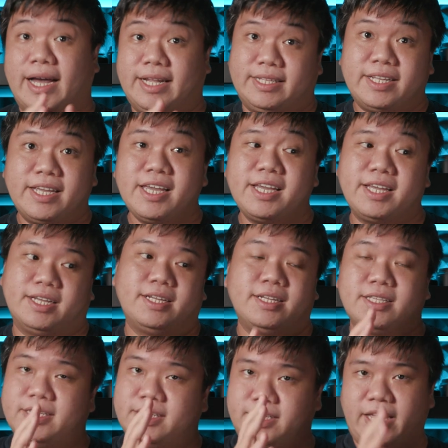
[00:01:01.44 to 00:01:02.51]
I think
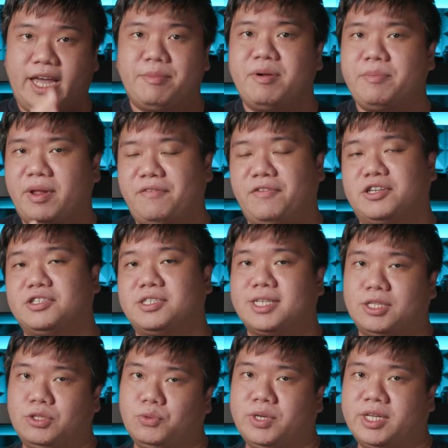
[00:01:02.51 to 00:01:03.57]
the camera manufacturers are
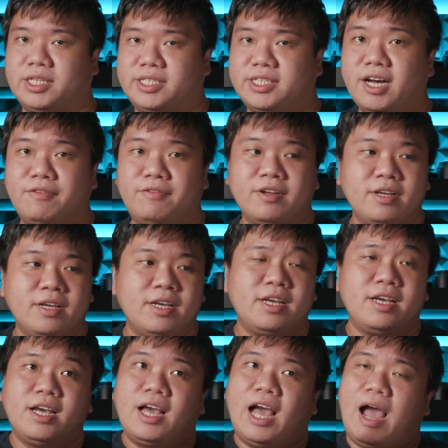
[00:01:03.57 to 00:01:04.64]
doing itself.
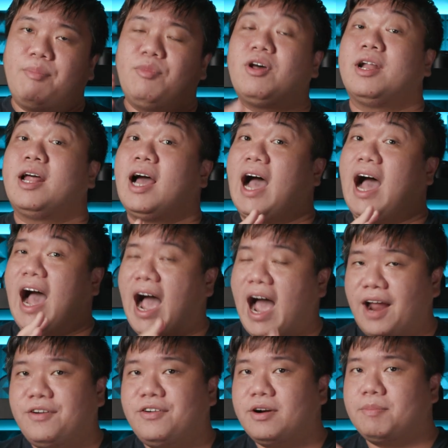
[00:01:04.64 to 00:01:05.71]
I'm not
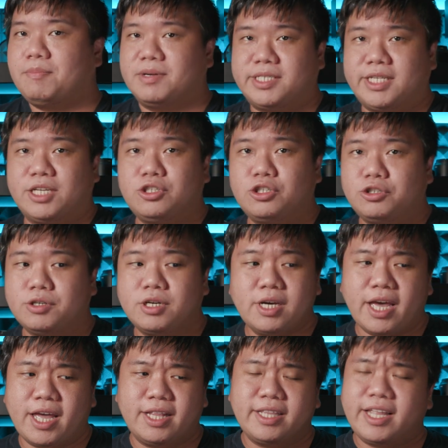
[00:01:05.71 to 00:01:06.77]
100% sure
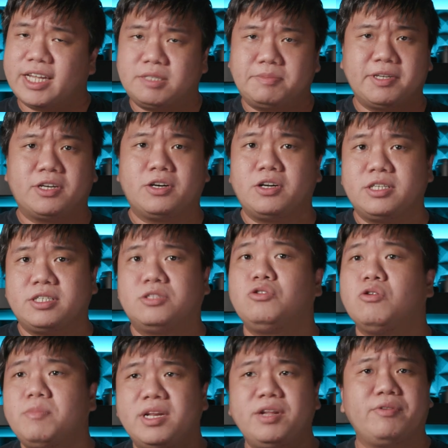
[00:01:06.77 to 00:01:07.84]
and that's because
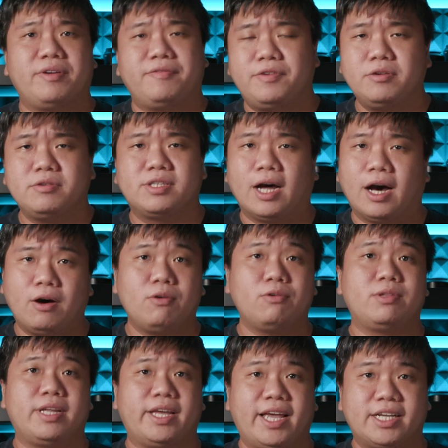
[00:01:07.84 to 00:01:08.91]
nobody reveals how
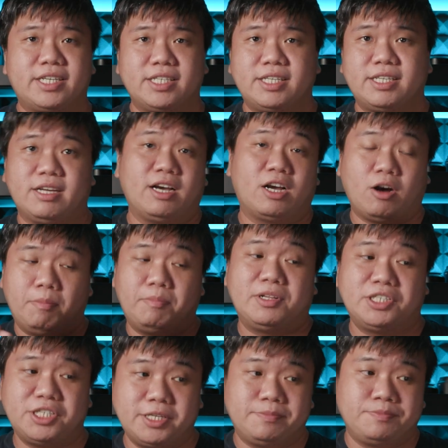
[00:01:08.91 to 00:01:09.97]
they actually
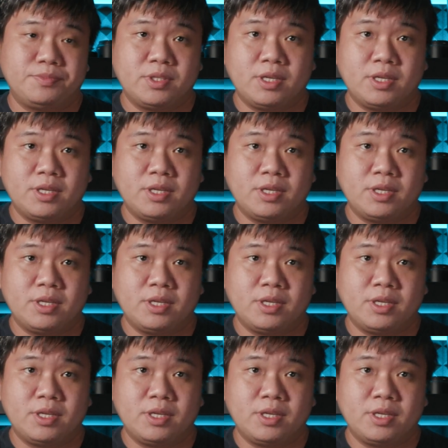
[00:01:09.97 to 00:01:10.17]
accomplish it.